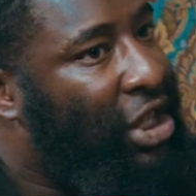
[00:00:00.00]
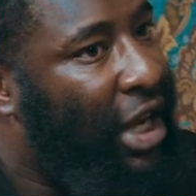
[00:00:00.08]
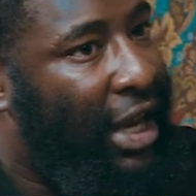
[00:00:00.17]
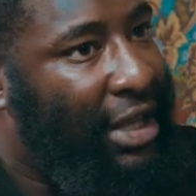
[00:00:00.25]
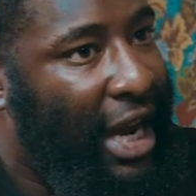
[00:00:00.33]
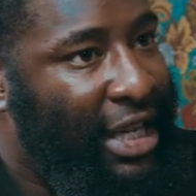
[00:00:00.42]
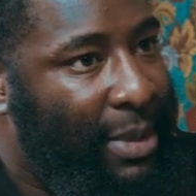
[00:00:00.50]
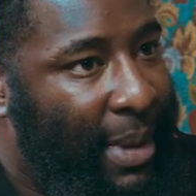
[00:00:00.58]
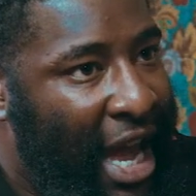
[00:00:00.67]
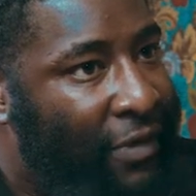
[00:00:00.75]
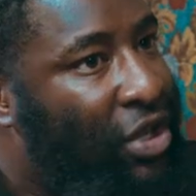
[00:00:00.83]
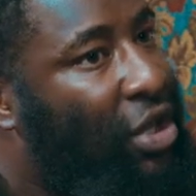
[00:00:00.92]
in certain types of
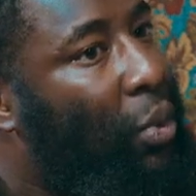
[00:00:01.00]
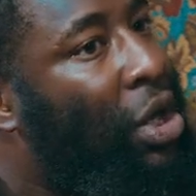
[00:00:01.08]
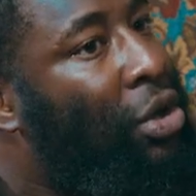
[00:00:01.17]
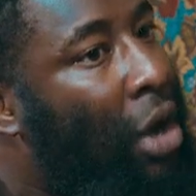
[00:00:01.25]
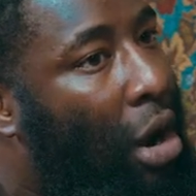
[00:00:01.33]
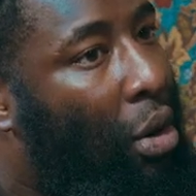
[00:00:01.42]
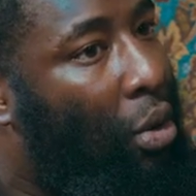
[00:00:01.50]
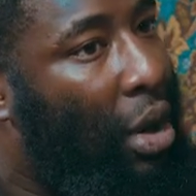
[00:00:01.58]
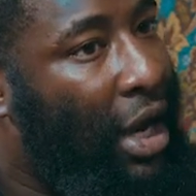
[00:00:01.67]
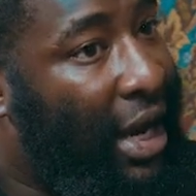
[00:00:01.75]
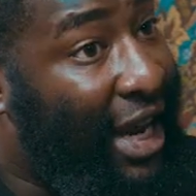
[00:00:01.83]
behavior. So we know